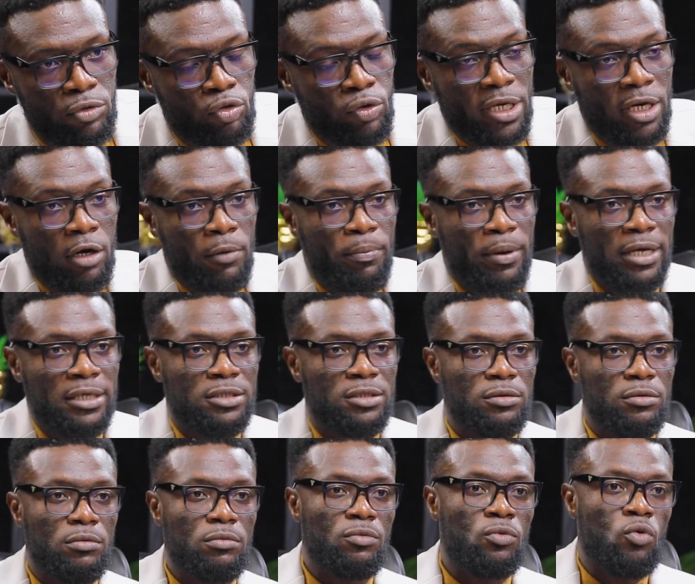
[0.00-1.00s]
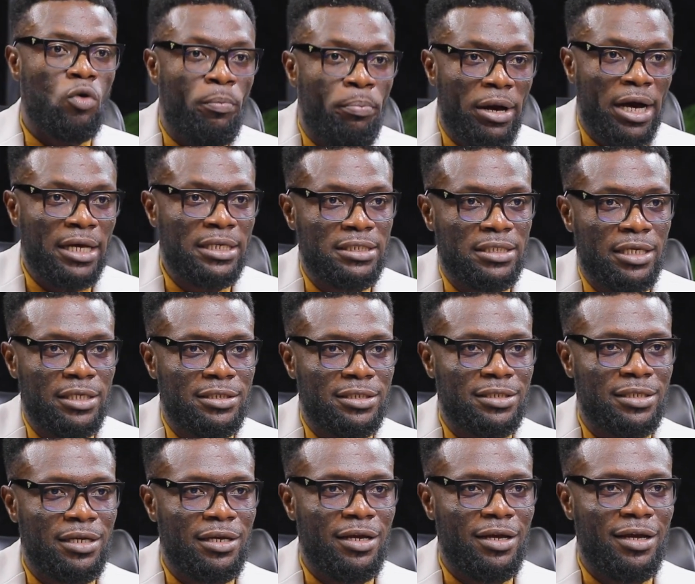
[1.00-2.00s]
to help us go past
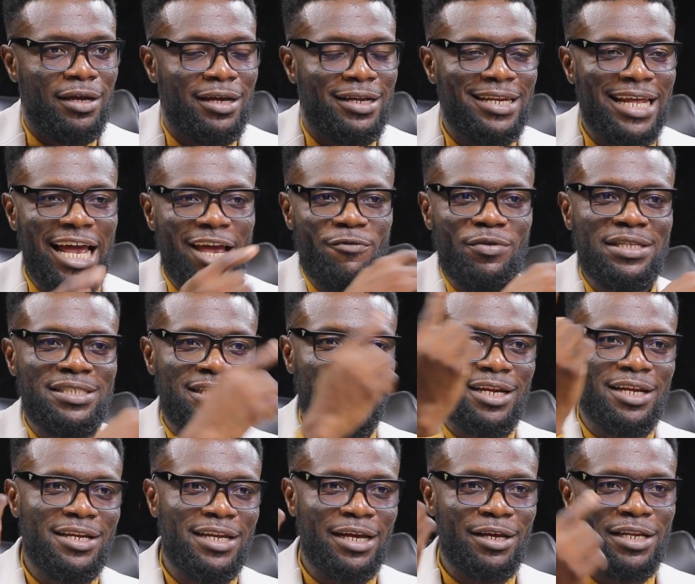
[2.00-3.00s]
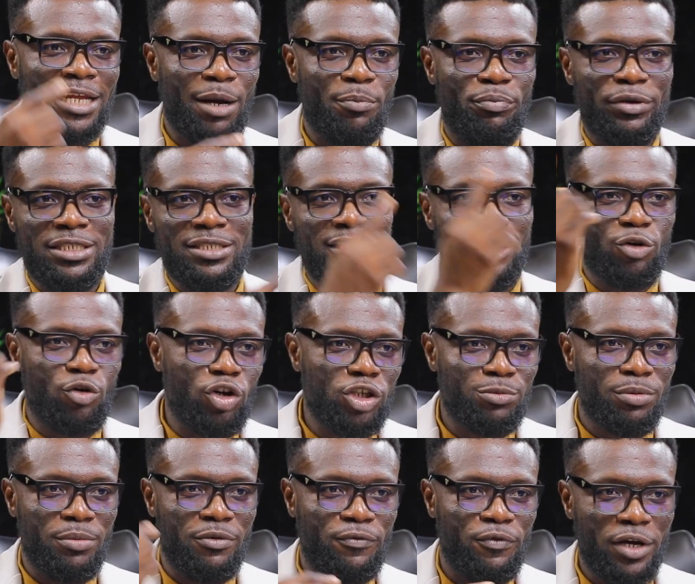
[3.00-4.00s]
it, they are even they are preaching the
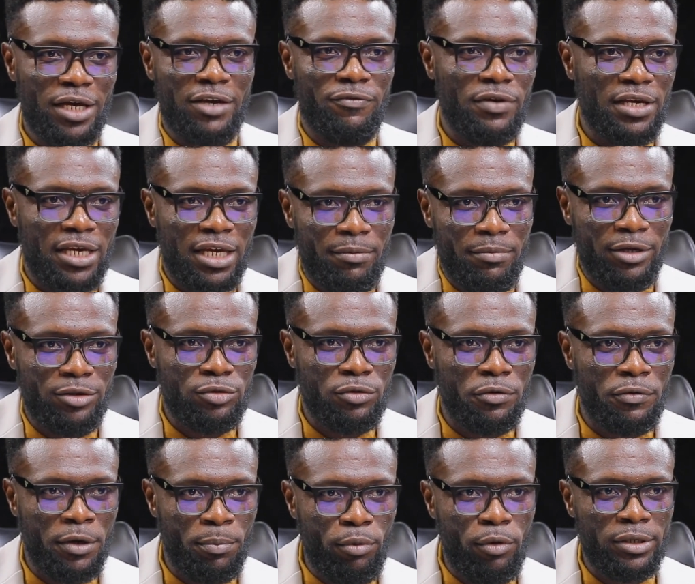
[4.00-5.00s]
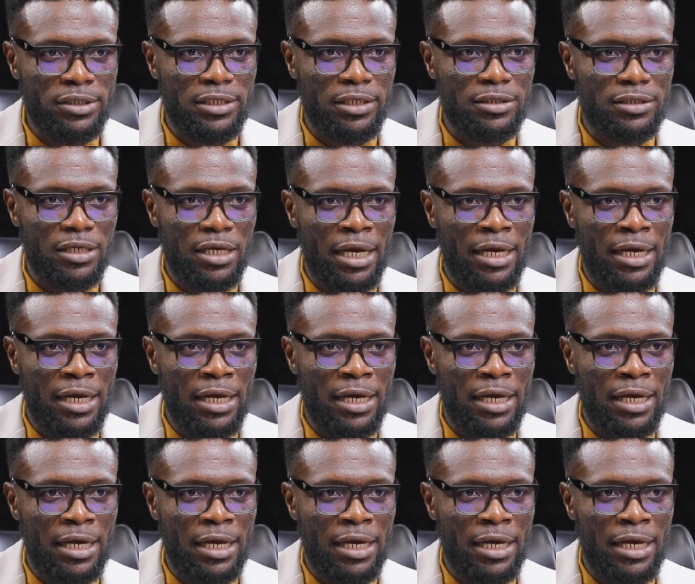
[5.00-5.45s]
gospel before you even came in to report it.